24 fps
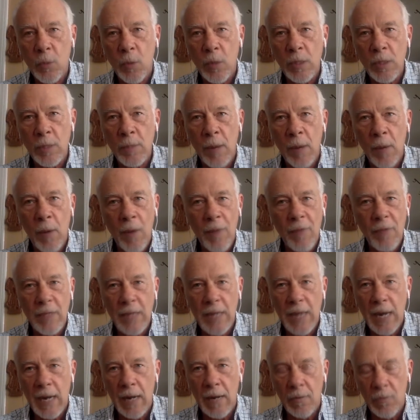ones. My wife has
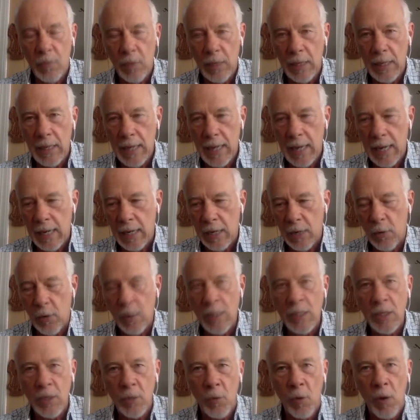had a really kind of
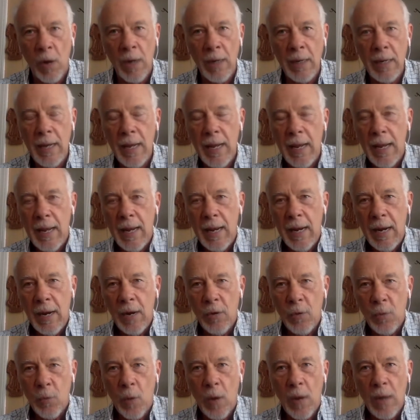crazy run
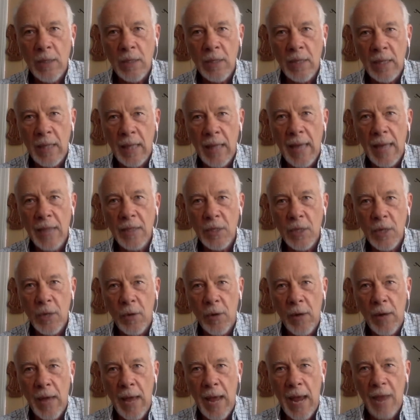health wise in the last
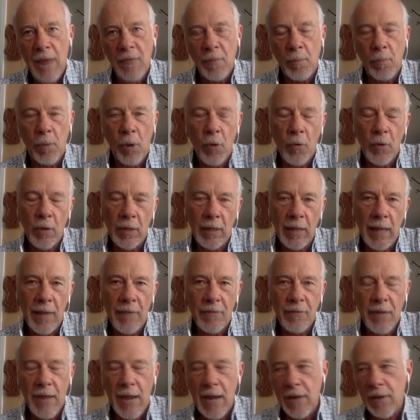year and a half a broken
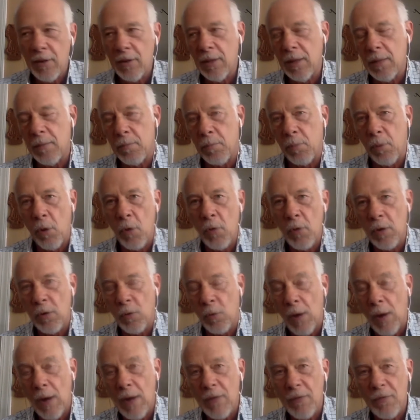left ankle, a
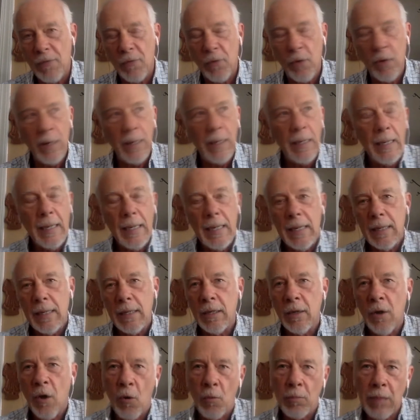broken right foot,
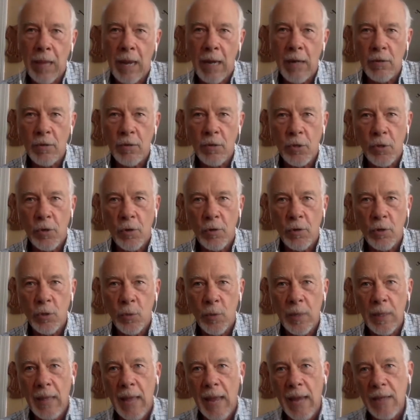gallbladder
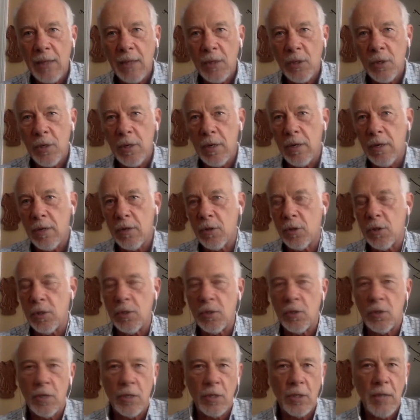surgery last year.
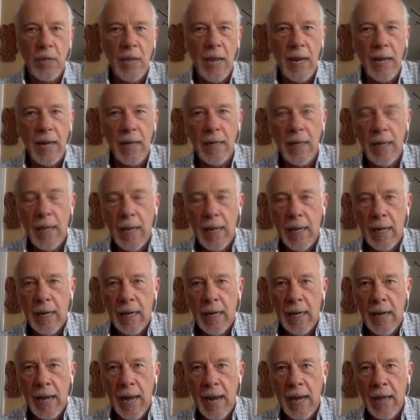She's just had
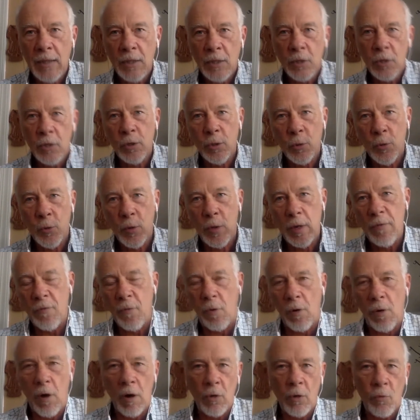uh, hand surgery
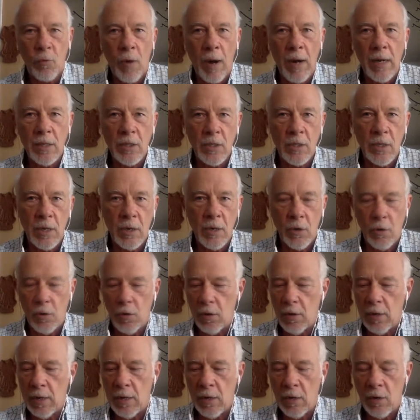for arthritis in
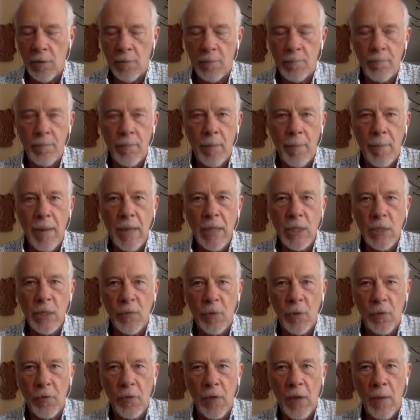her in her the base of
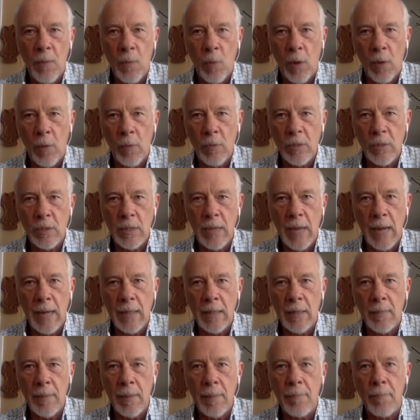her thumb where it was
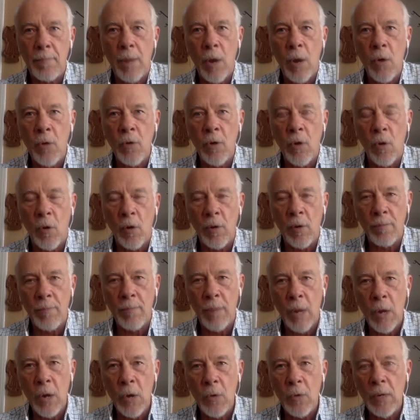gotten to be bone on
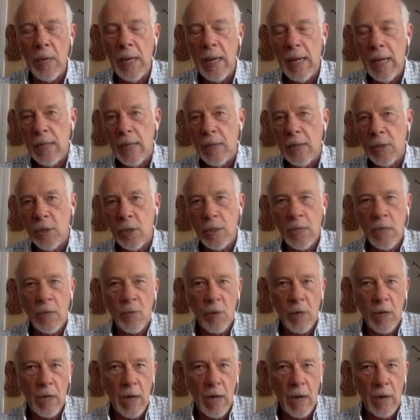bone. She's in
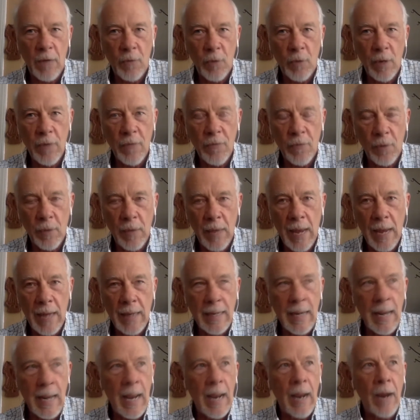recovery for
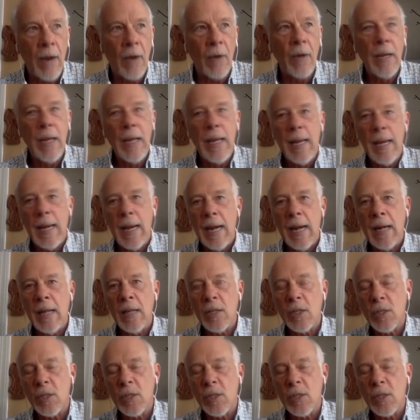that now. And in